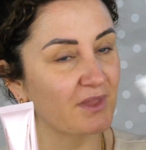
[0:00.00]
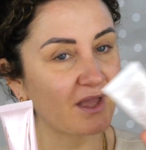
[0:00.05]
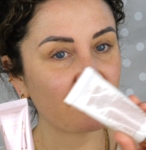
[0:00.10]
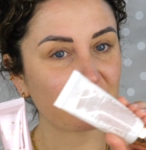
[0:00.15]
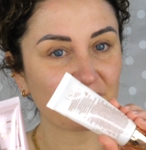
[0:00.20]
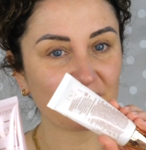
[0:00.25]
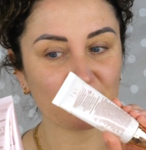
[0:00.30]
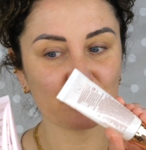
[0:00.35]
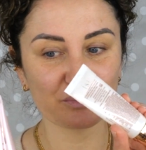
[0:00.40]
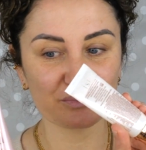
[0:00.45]
I've
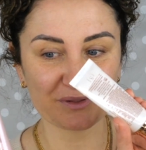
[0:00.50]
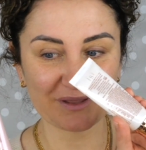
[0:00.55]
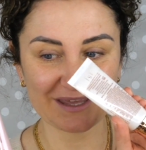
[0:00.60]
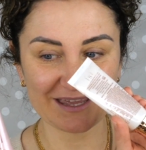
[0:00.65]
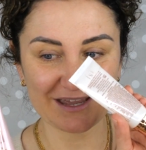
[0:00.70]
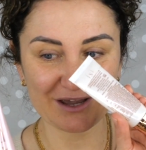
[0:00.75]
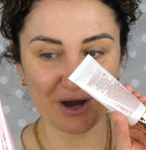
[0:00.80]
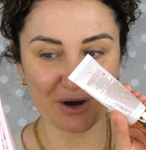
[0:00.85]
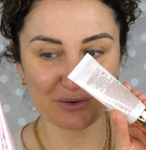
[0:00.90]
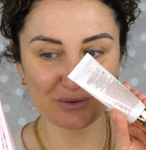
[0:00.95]
got the
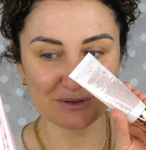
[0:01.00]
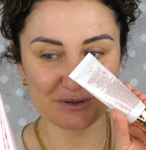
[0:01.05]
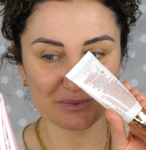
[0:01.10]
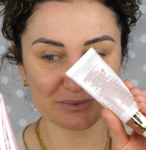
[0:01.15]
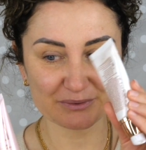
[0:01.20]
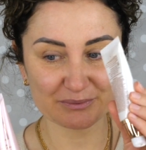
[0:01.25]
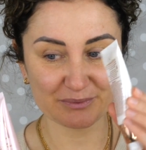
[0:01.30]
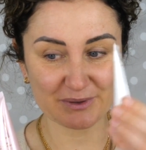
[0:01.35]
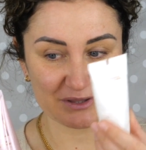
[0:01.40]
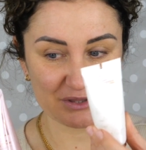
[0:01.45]
gold
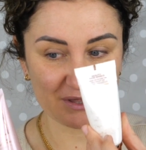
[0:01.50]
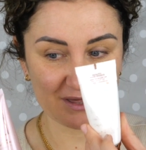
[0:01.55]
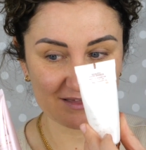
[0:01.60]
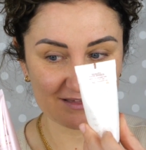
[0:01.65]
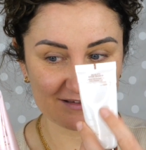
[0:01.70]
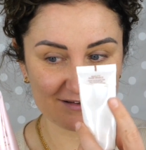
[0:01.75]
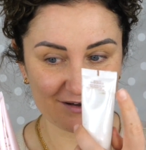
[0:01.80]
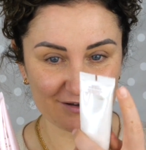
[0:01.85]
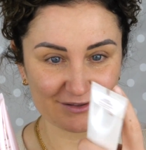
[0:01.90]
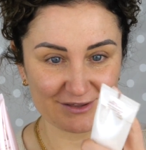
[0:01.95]
one, which
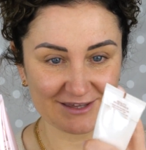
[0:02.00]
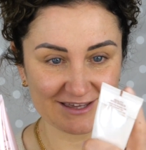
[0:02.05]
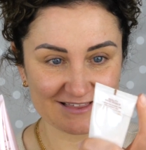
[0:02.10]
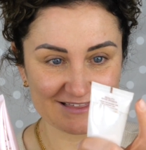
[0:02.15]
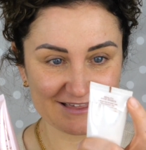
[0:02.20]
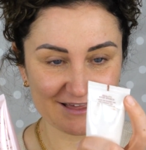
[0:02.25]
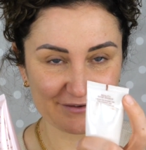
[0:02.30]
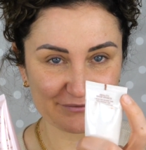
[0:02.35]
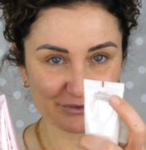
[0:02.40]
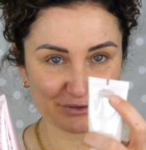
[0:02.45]
is gone. You can
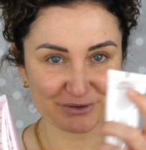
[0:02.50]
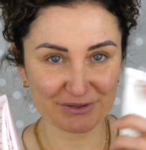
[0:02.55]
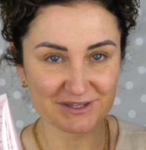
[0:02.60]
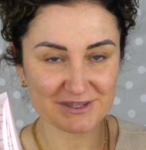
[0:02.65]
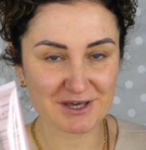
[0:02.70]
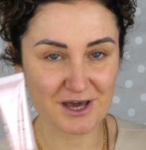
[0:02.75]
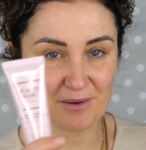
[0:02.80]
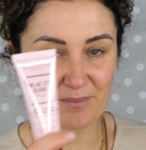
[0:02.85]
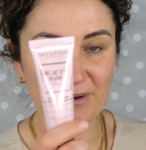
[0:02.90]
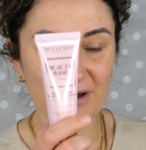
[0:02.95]
see I've cut the
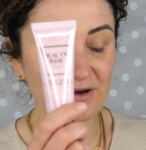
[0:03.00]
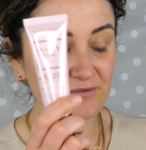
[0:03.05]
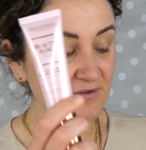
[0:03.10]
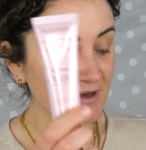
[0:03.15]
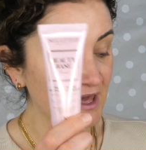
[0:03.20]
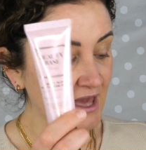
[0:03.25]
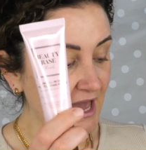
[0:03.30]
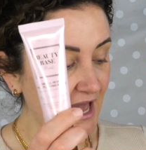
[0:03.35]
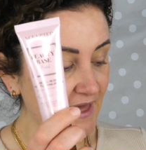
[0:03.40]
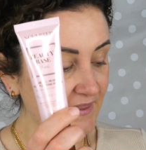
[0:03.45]
top off,
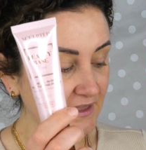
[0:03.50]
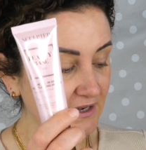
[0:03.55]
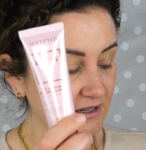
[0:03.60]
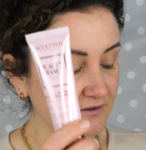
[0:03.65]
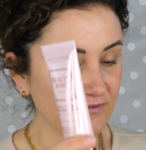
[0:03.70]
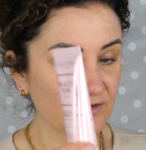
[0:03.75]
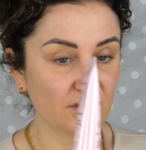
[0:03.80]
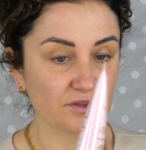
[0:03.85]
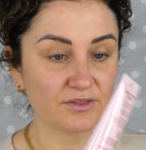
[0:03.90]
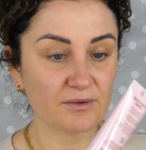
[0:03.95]
and then
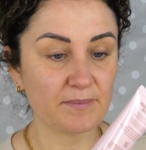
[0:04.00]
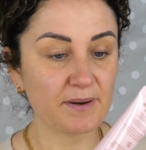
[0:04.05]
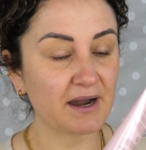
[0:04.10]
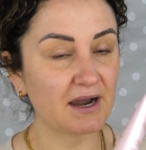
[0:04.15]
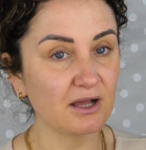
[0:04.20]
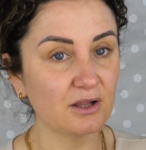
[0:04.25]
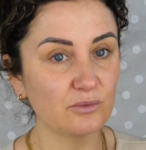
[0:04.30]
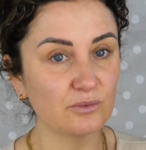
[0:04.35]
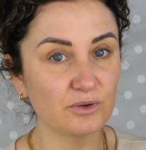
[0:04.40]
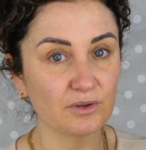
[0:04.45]
I've got the
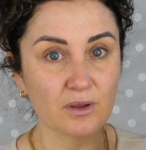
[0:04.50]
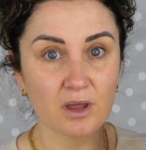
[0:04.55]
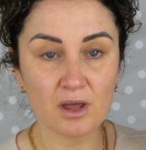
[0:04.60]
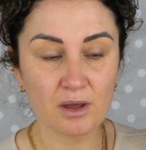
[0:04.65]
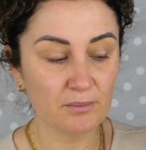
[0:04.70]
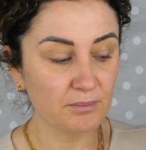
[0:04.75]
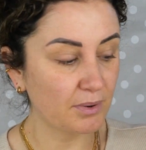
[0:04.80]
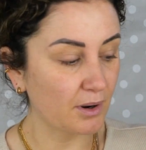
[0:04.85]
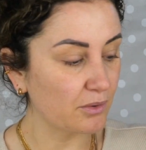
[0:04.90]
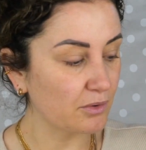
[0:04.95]
pearl one.
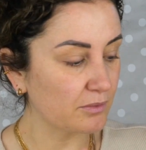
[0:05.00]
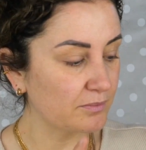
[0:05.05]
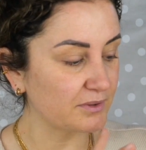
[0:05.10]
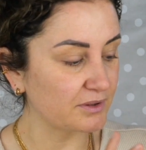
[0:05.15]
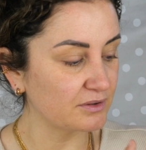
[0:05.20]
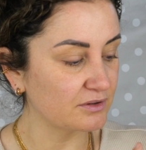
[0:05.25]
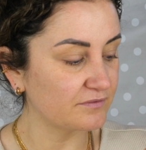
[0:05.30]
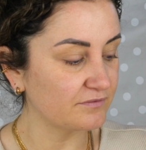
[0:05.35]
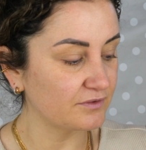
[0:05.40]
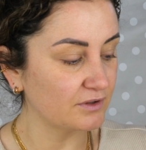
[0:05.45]
Both are
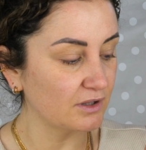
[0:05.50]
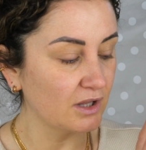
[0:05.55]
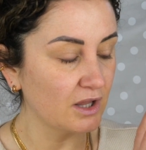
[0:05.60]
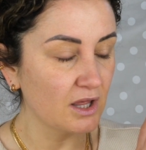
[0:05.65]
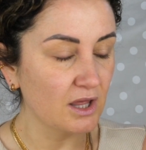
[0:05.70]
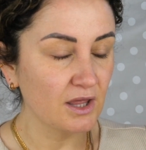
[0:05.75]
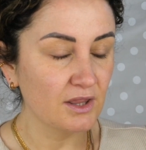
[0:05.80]
beautiful.